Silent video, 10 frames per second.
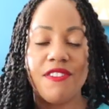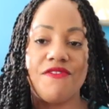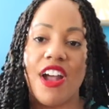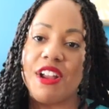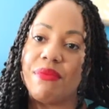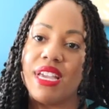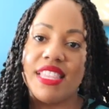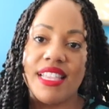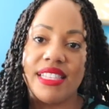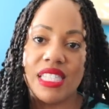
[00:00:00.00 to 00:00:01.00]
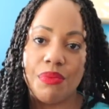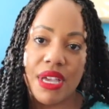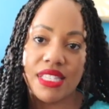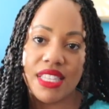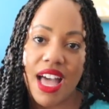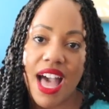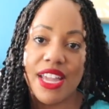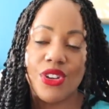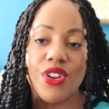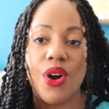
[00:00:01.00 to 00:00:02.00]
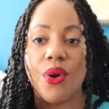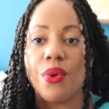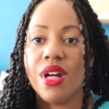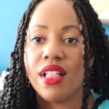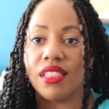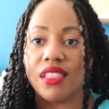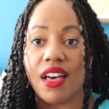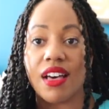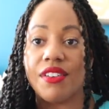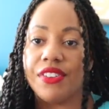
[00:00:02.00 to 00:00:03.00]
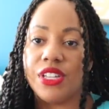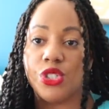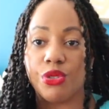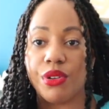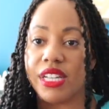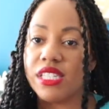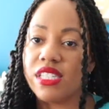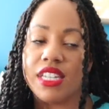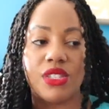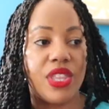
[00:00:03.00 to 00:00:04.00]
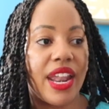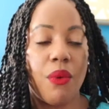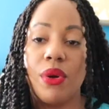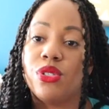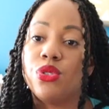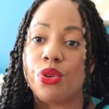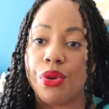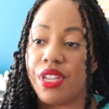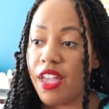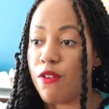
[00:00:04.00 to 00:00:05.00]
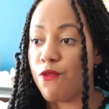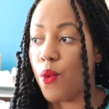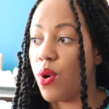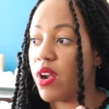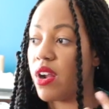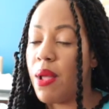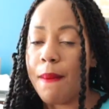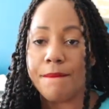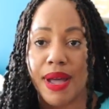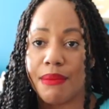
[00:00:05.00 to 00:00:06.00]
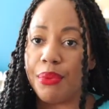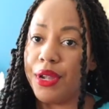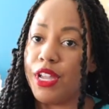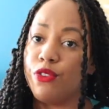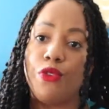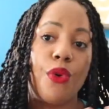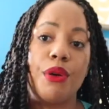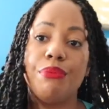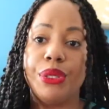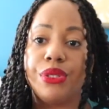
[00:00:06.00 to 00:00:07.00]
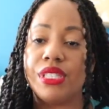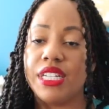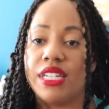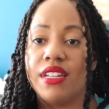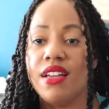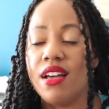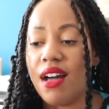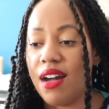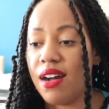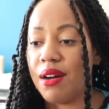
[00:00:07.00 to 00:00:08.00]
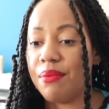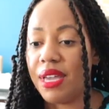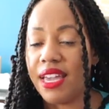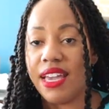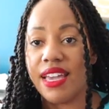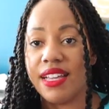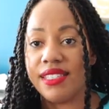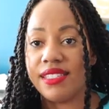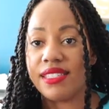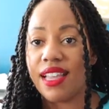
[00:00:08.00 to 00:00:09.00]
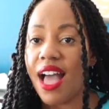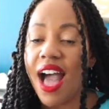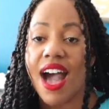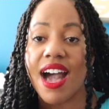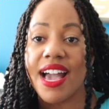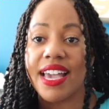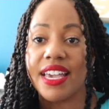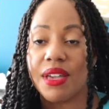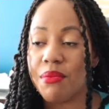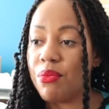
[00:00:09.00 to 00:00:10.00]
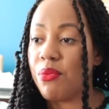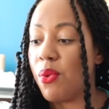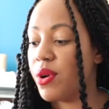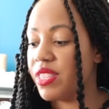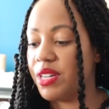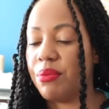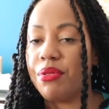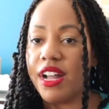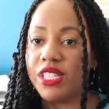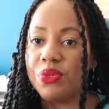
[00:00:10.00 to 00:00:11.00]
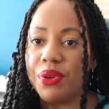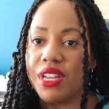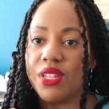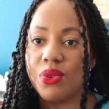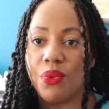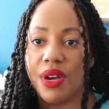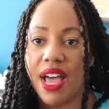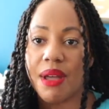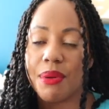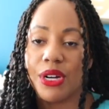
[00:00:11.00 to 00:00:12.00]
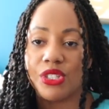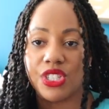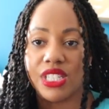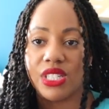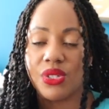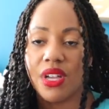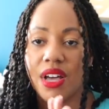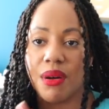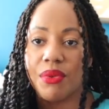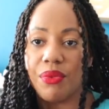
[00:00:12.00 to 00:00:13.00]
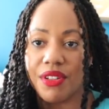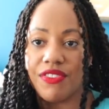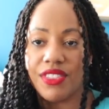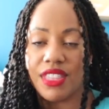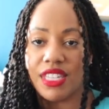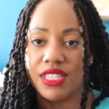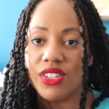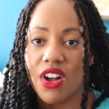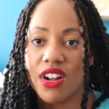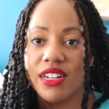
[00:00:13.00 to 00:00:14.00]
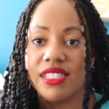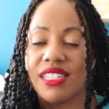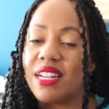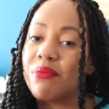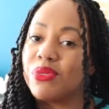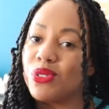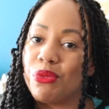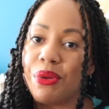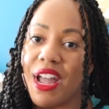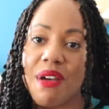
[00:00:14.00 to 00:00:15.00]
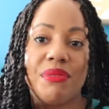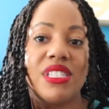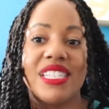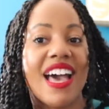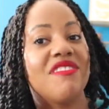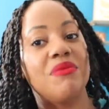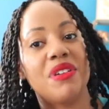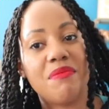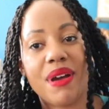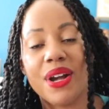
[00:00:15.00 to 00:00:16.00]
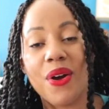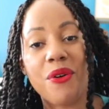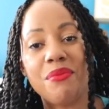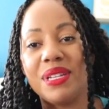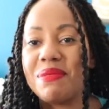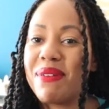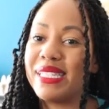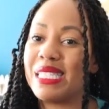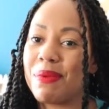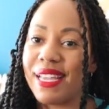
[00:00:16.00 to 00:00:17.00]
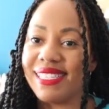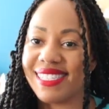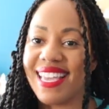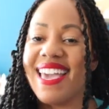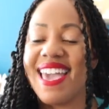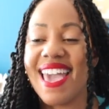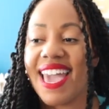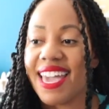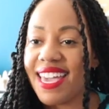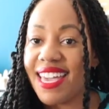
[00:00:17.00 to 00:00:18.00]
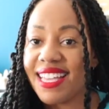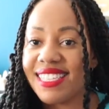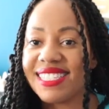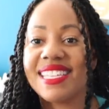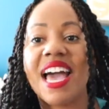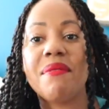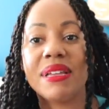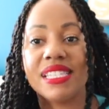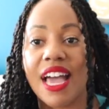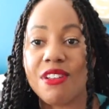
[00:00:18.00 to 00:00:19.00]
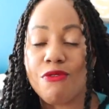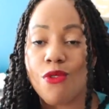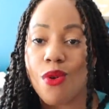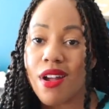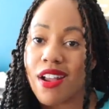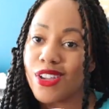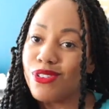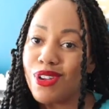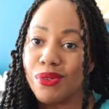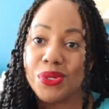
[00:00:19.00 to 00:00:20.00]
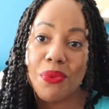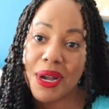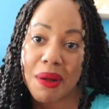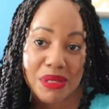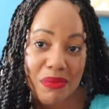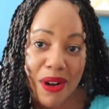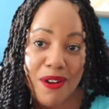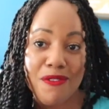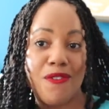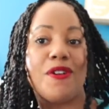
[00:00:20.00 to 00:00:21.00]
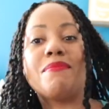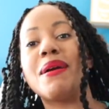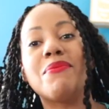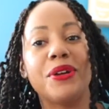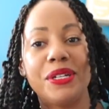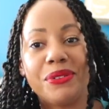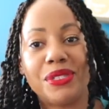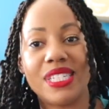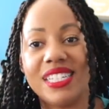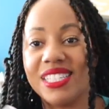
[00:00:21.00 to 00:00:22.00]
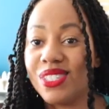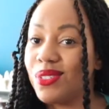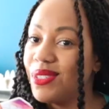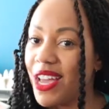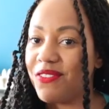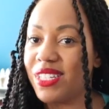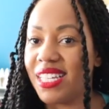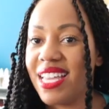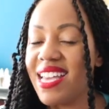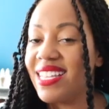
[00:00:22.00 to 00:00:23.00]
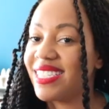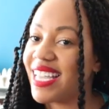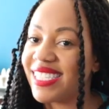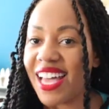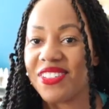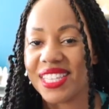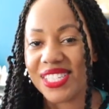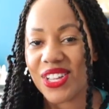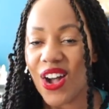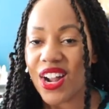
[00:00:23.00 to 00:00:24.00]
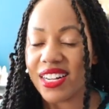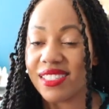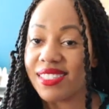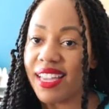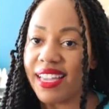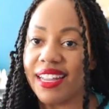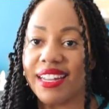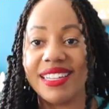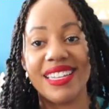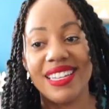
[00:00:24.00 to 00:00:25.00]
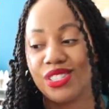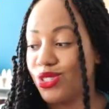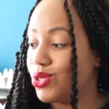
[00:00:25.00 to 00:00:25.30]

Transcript: environment and that space that I know, love, and trust that I want to create for my brand, for building. And I am more than impressed with what I purchased with these cards, and I'm super happy to have them in my home and in my space. And I'm excited for, you know, to wake up tomorrow for my morning routine to definitely test out these cards. And again,